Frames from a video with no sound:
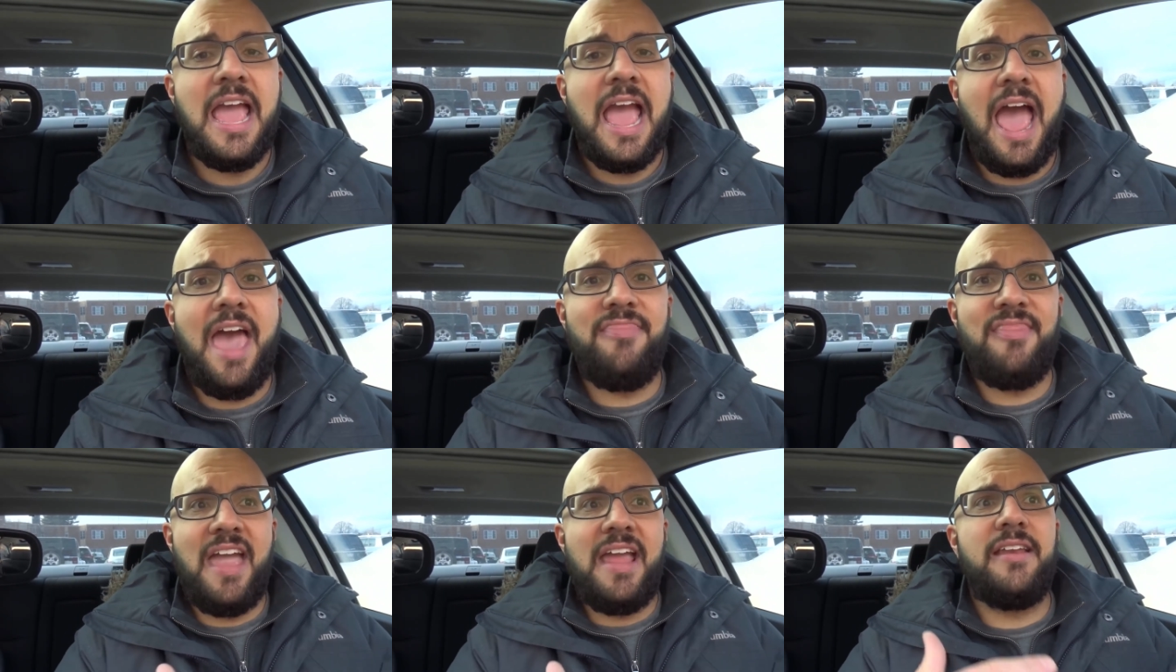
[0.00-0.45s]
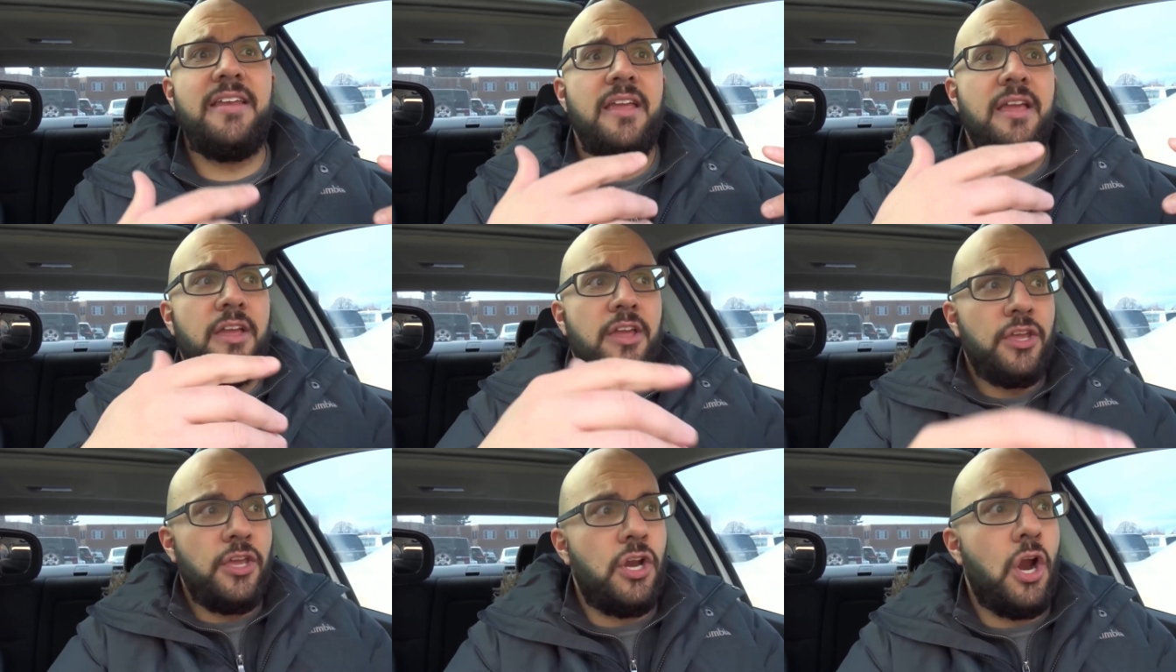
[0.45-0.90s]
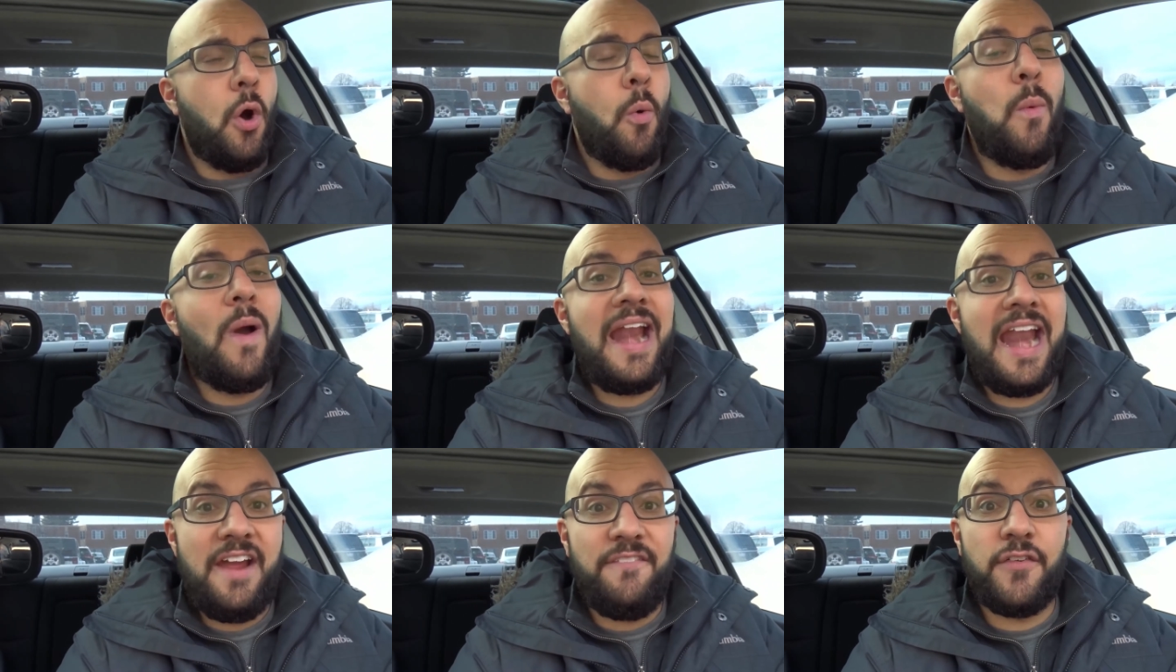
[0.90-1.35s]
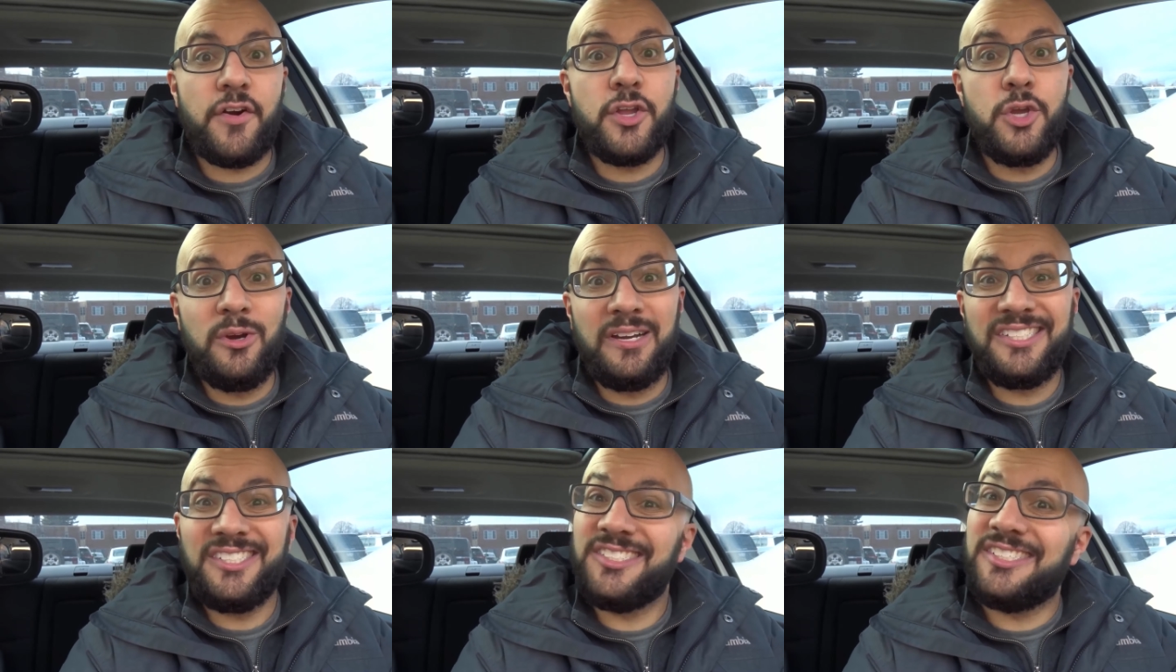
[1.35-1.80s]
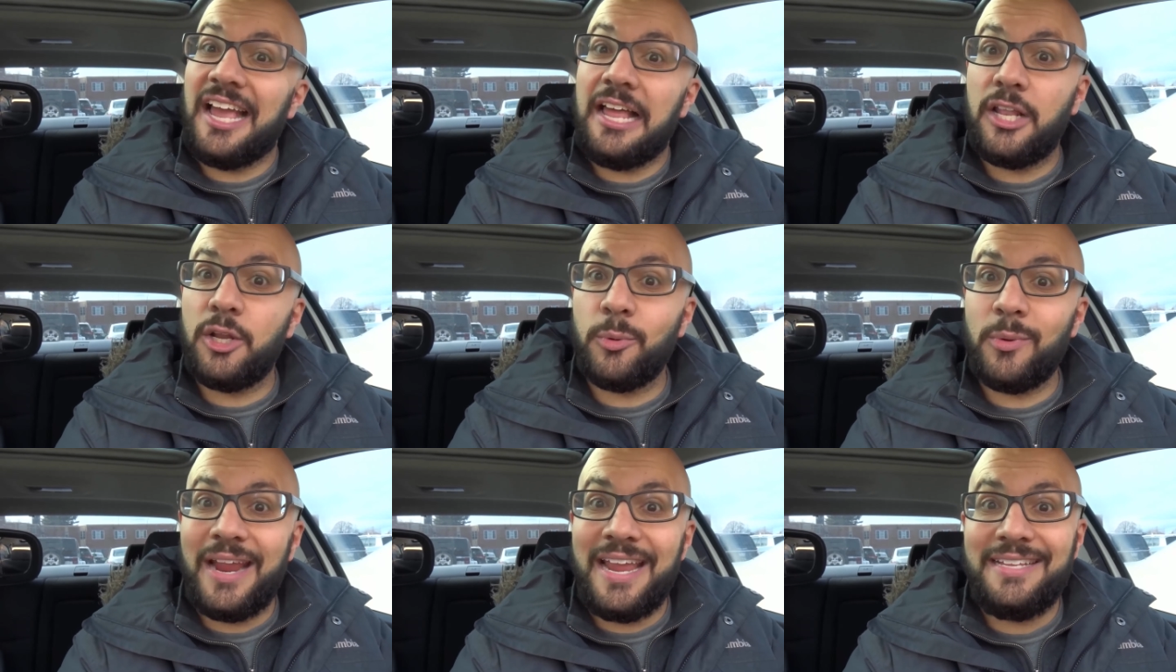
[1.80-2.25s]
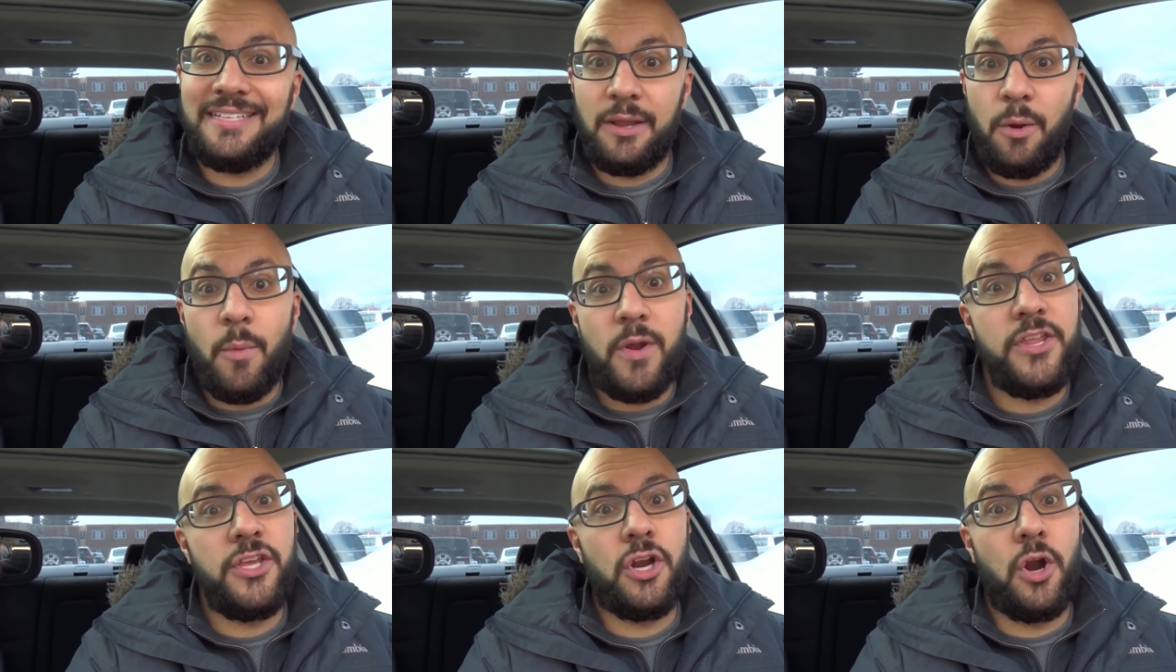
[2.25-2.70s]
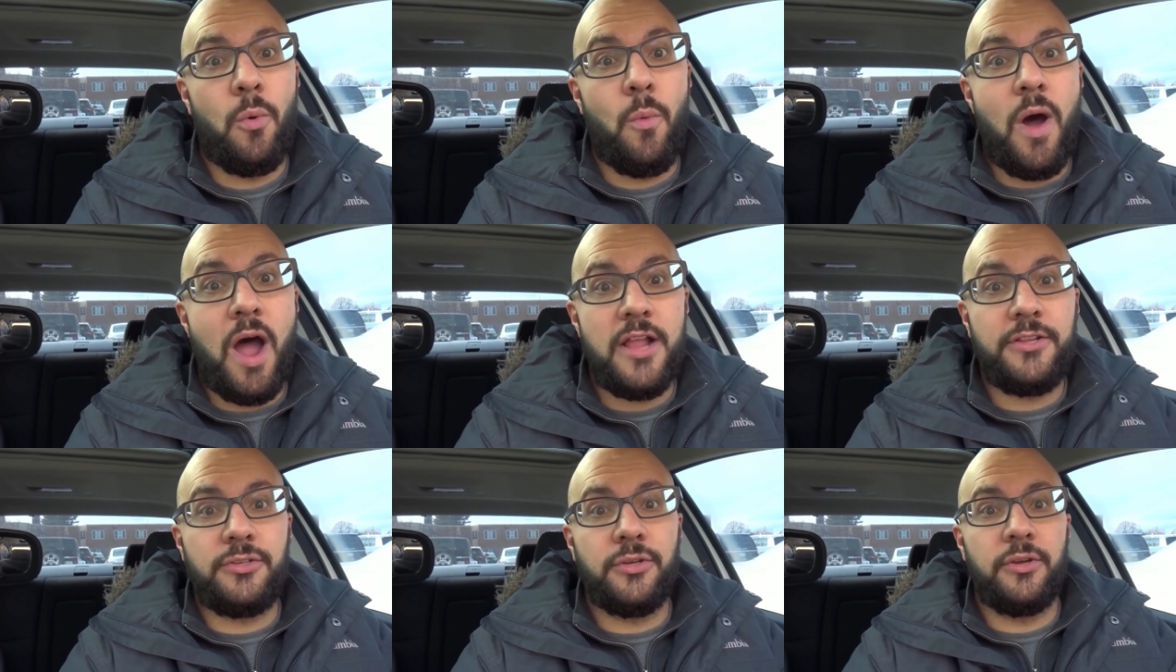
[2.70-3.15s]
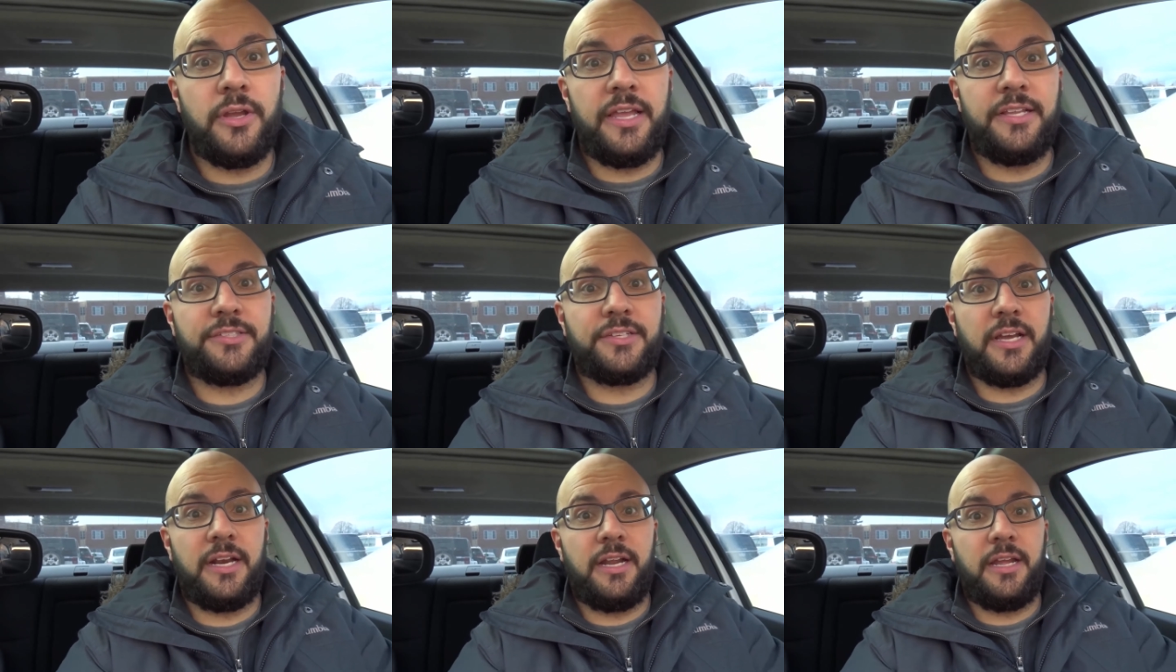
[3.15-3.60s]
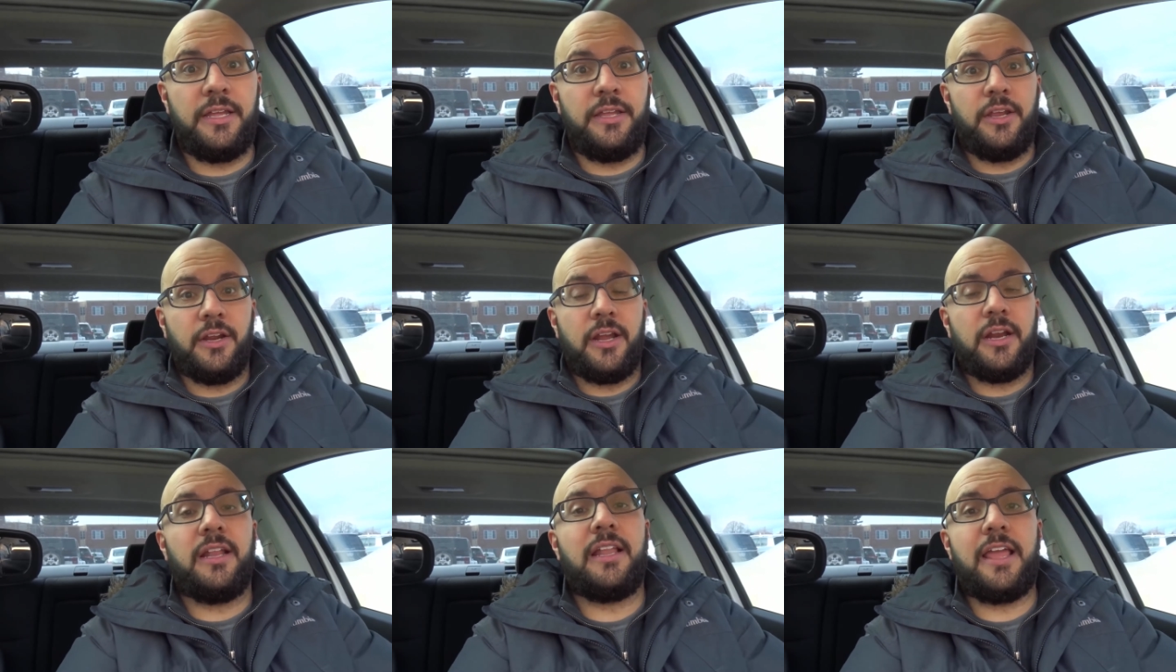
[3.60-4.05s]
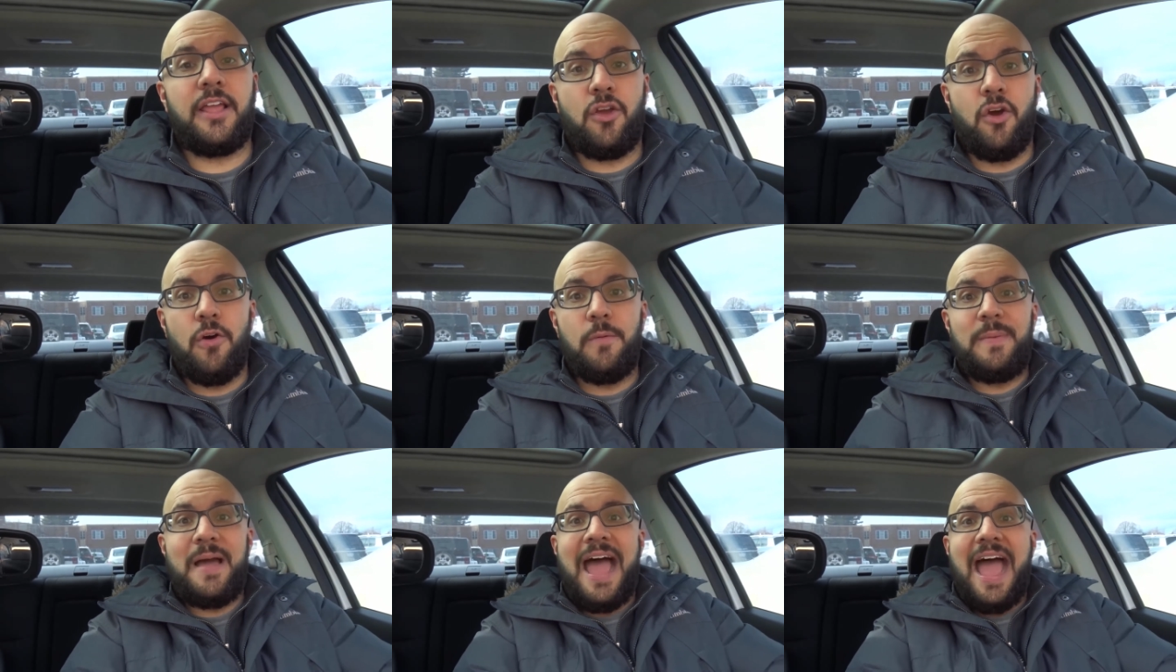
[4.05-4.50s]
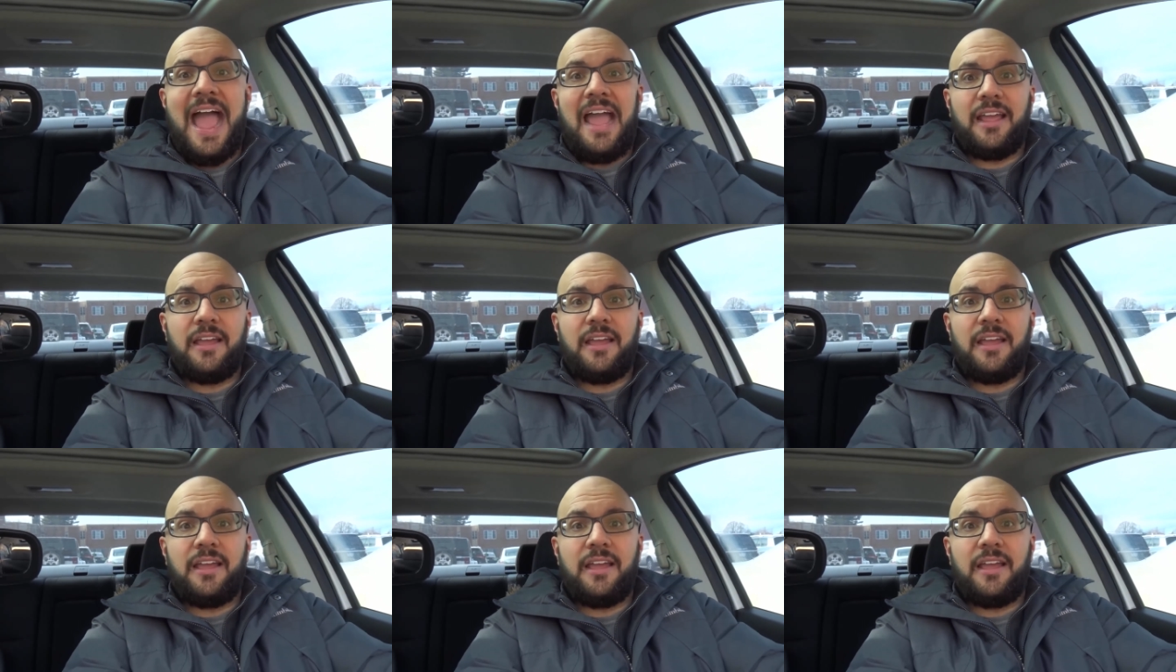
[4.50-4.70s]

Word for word: And then, you know, whenever you accelerate, when you don't want to, you're gonna like go back.